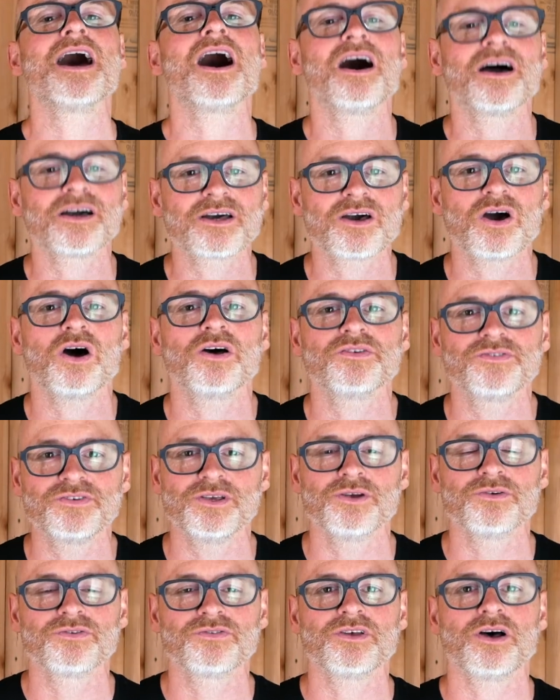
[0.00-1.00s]
not
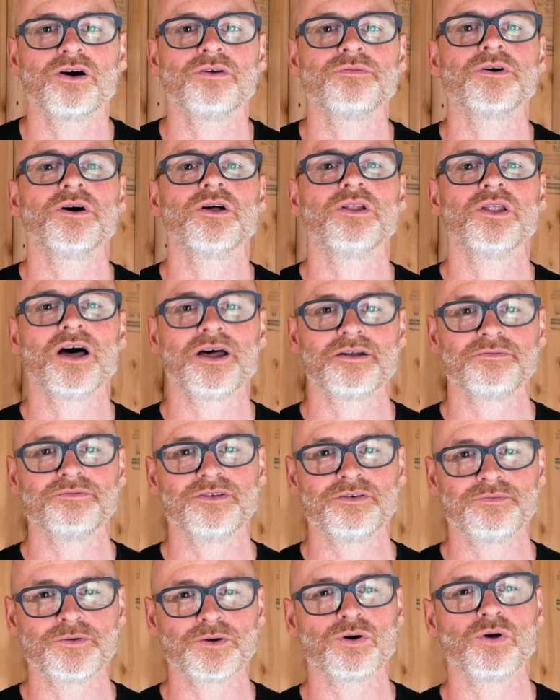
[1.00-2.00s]
causing yourself a lot of
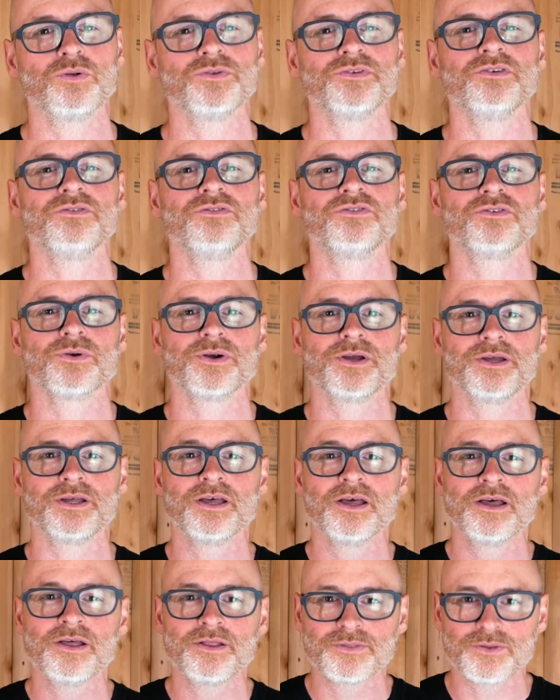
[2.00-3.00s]
difficulties
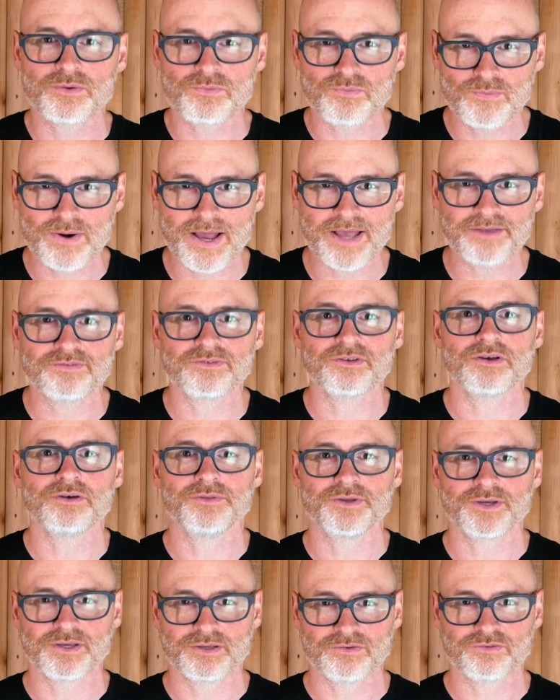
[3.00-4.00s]
during the rest
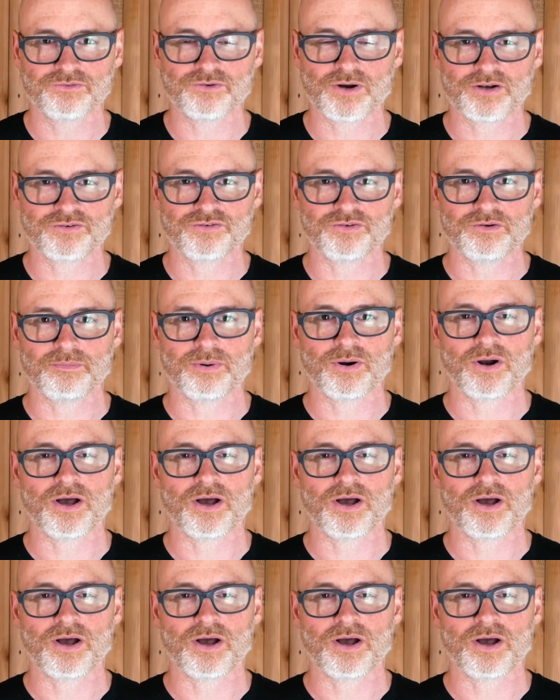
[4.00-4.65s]
of the construction